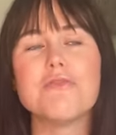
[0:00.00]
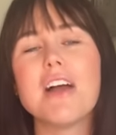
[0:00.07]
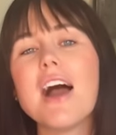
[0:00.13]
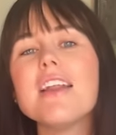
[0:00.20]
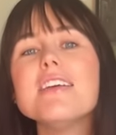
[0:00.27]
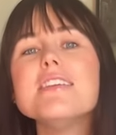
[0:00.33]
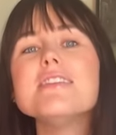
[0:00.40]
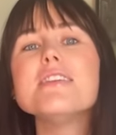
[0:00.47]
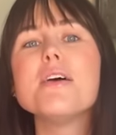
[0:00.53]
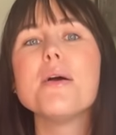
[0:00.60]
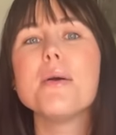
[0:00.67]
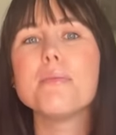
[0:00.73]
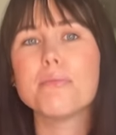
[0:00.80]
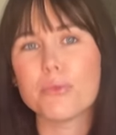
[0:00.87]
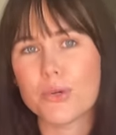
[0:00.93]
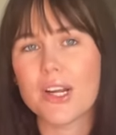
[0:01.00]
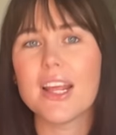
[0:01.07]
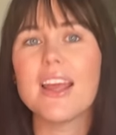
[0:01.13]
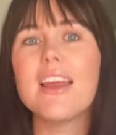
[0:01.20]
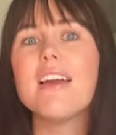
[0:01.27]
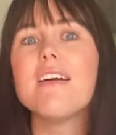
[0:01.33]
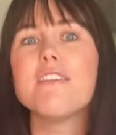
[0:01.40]
That is
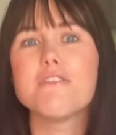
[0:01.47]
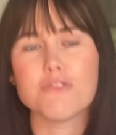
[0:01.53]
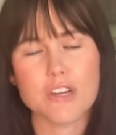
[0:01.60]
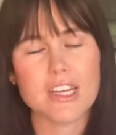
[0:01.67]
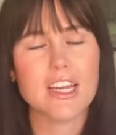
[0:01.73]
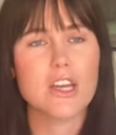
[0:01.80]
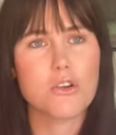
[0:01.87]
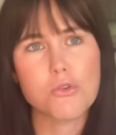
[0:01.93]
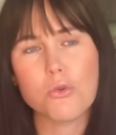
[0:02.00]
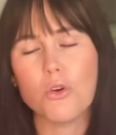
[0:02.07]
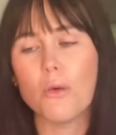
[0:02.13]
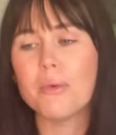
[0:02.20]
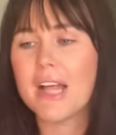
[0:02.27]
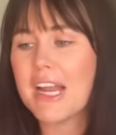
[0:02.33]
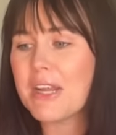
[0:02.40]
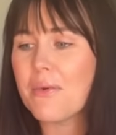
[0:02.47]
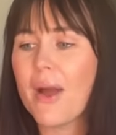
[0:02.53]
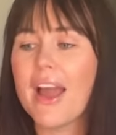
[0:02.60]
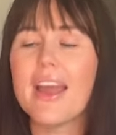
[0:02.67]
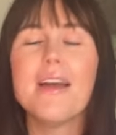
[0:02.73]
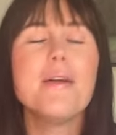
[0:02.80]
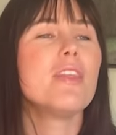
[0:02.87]
pretty freaking cool. But
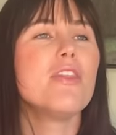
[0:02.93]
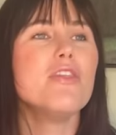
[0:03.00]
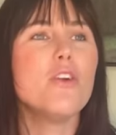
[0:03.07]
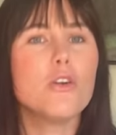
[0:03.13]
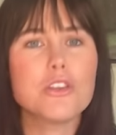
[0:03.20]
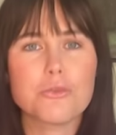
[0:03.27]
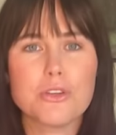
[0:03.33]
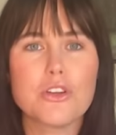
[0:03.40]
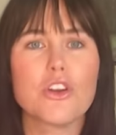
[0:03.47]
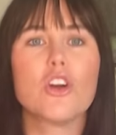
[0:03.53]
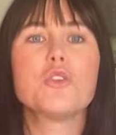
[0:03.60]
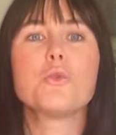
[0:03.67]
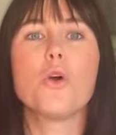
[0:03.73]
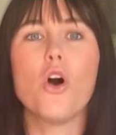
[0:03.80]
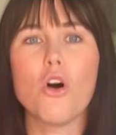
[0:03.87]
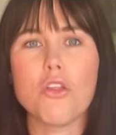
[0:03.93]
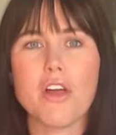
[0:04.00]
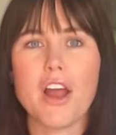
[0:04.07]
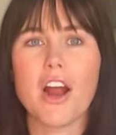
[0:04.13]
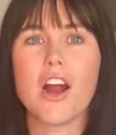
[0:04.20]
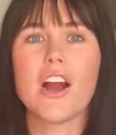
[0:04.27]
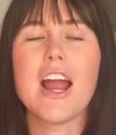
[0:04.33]
anyway, those three girls were all
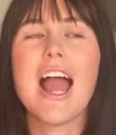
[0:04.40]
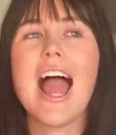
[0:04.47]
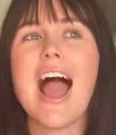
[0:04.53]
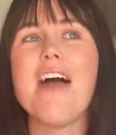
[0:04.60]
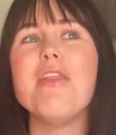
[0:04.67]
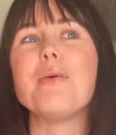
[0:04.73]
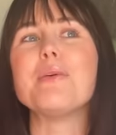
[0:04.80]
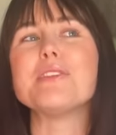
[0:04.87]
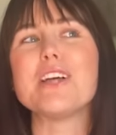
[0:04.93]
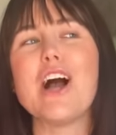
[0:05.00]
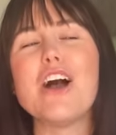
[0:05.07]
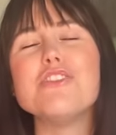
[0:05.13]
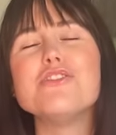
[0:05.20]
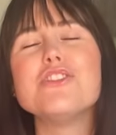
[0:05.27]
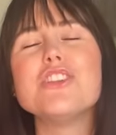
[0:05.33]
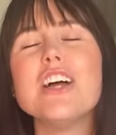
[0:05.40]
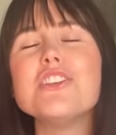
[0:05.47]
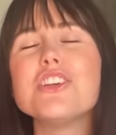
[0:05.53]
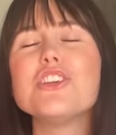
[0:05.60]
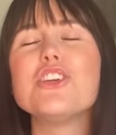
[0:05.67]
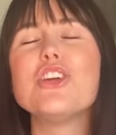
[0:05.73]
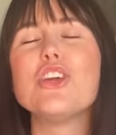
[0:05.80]
there, and there was such
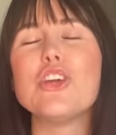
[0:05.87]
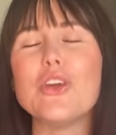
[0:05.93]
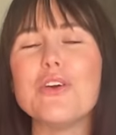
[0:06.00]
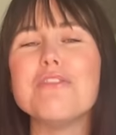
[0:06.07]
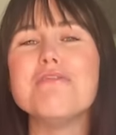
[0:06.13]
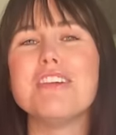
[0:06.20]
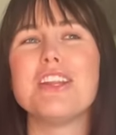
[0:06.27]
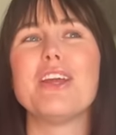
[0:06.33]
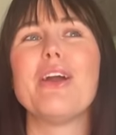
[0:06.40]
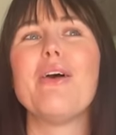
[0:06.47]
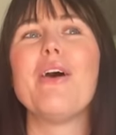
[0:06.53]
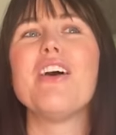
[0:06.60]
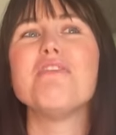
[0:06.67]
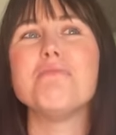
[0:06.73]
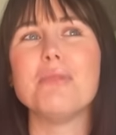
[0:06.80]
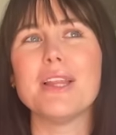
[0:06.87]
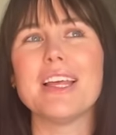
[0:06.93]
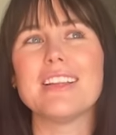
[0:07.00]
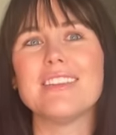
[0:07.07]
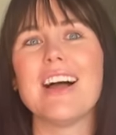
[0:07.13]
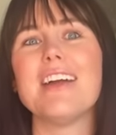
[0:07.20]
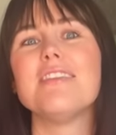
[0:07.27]
a cute video of
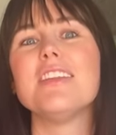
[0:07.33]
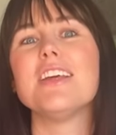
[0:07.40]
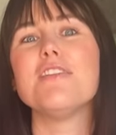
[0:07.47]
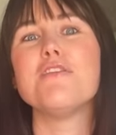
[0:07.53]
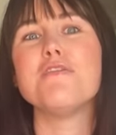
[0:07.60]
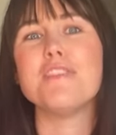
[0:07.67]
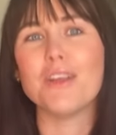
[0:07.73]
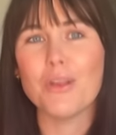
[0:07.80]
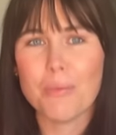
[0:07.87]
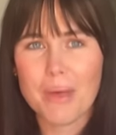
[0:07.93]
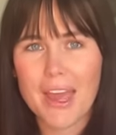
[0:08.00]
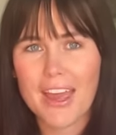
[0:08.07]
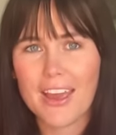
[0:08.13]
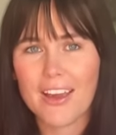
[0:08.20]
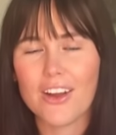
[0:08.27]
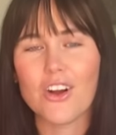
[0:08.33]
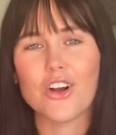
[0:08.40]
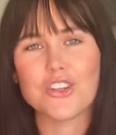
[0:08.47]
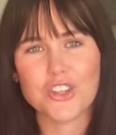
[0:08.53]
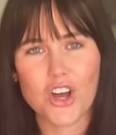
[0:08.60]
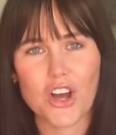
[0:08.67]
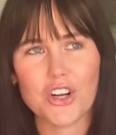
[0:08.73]
Blake Lively filming her
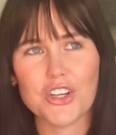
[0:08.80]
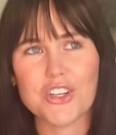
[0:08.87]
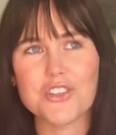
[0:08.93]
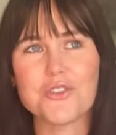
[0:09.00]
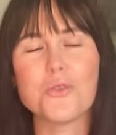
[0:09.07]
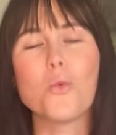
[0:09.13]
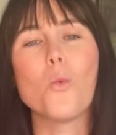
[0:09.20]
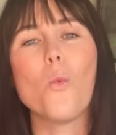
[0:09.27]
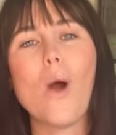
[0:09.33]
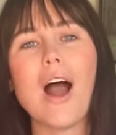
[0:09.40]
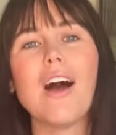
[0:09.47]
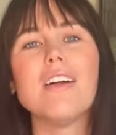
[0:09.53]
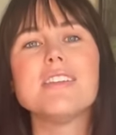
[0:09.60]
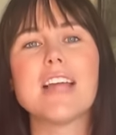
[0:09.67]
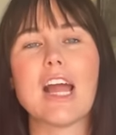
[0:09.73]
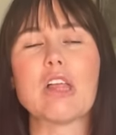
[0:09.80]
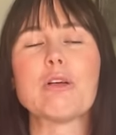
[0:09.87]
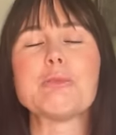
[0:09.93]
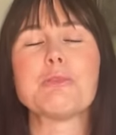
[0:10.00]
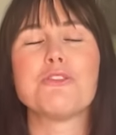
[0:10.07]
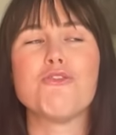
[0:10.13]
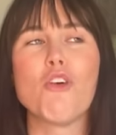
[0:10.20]
daughters while Taylor
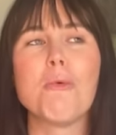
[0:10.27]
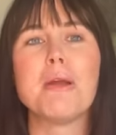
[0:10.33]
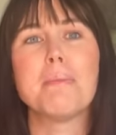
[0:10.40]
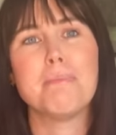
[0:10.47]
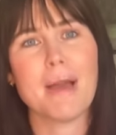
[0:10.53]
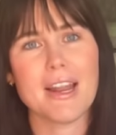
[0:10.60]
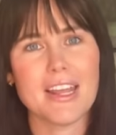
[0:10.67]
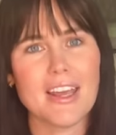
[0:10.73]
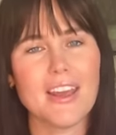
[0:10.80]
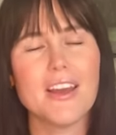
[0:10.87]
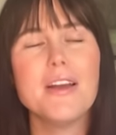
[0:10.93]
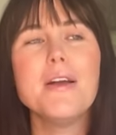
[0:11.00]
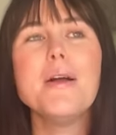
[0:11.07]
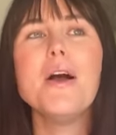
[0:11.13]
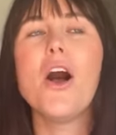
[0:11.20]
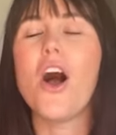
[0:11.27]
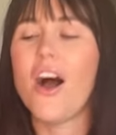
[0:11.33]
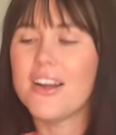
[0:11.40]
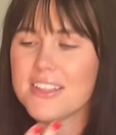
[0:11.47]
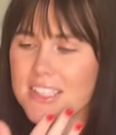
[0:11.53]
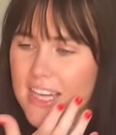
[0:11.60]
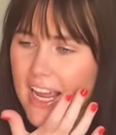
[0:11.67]
was performing Betty
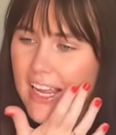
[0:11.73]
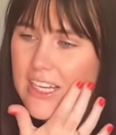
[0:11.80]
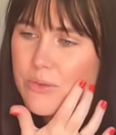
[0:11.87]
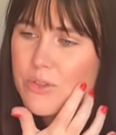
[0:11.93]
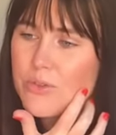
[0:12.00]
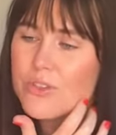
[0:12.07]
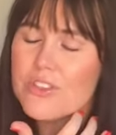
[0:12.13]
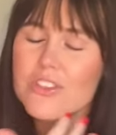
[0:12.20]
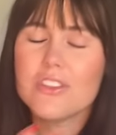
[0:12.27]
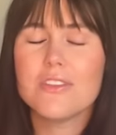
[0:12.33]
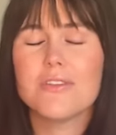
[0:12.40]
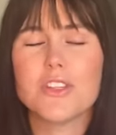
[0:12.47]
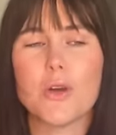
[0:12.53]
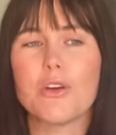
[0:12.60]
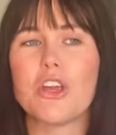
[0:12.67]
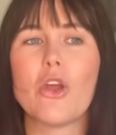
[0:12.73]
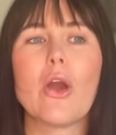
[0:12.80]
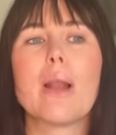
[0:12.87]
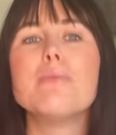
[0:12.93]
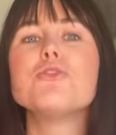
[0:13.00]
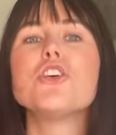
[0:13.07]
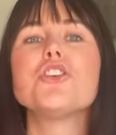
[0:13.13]
on stage, which was so cute.
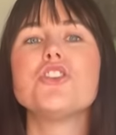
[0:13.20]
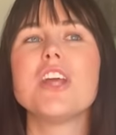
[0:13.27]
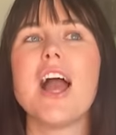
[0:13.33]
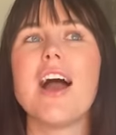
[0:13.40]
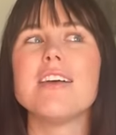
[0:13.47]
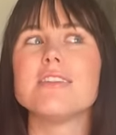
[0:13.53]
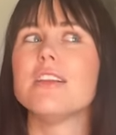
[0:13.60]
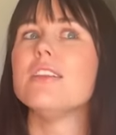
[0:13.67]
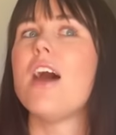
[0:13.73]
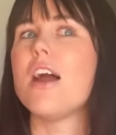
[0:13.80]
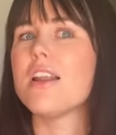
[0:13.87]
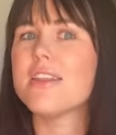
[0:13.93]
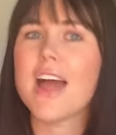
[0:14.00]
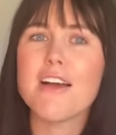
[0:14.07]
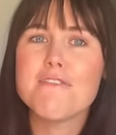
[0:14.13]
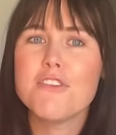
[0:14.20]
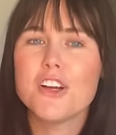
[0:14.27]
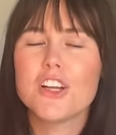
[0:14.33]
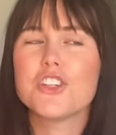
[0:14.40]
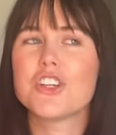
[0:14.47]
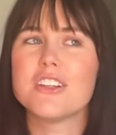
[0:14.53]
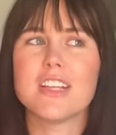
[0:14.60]
And I'm sure she has a lot of that
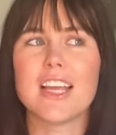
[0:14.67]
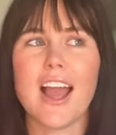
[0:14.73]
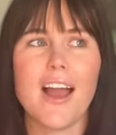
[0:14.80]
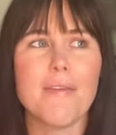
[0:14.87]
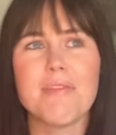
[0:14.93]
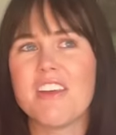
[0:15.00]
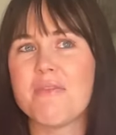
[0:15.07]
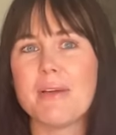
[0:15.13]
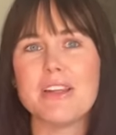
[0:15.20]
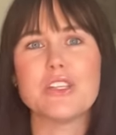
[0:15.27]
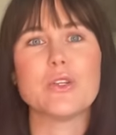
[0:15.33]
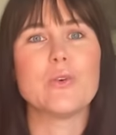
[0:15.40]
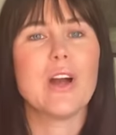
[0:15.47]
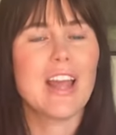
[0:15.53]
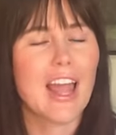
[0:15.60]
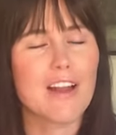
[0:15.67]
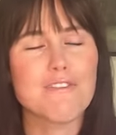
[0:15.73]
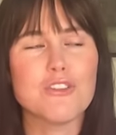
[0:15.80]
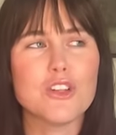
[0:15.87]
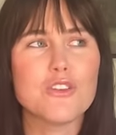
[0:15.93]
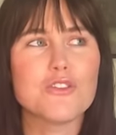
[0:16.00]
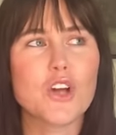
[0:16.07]
footage because, again, they've been to a
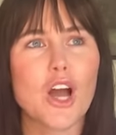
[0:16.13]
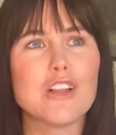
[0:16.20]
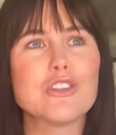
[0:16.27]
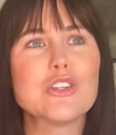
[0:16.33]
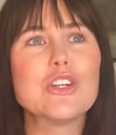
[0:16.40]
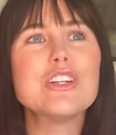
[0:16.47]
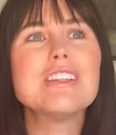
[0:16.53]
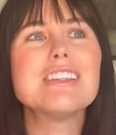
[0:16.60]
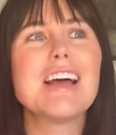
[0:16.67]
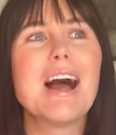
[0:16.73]
handful of concerts.